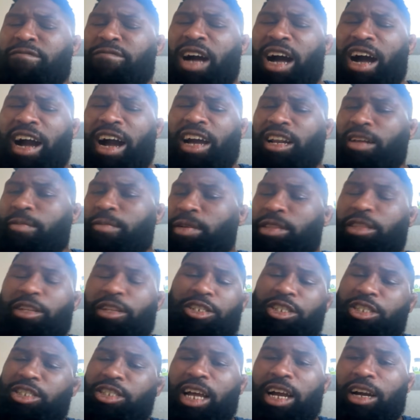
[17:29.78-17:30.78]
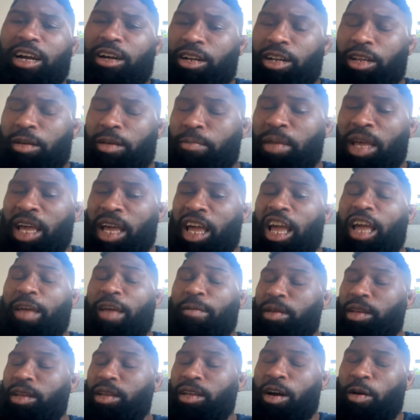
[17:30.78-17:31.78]
fight him, but they're just not gonna pay
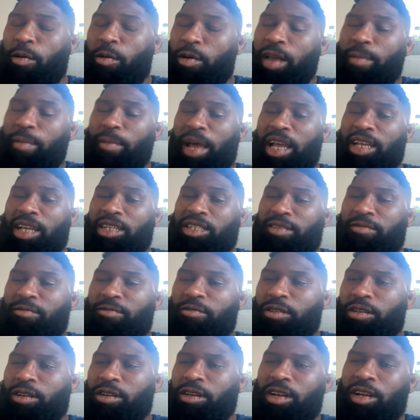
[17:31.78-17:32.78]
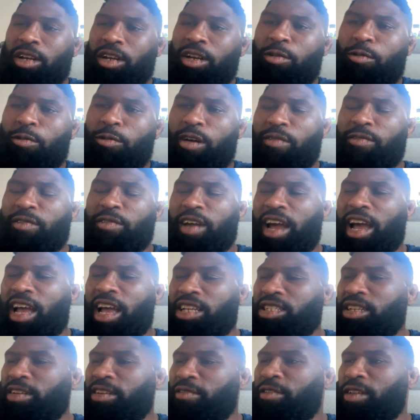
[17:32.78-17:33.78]
me what I'm asking for. Well, if you're
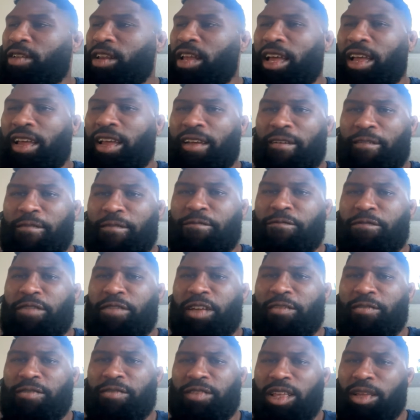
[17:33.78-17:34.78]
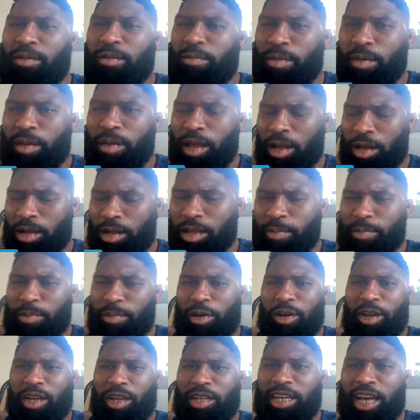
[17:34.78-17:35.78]
asking for like $50
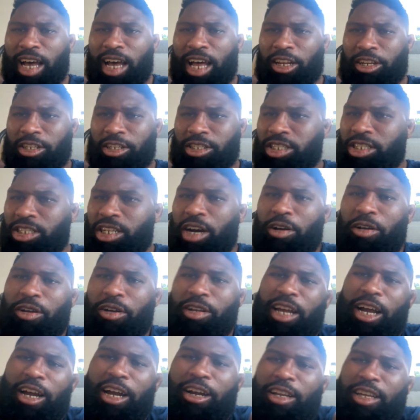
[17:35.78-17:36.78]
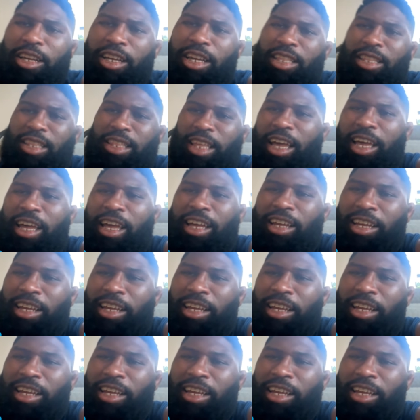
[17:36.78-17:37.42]
million, no, you're not gonna get that.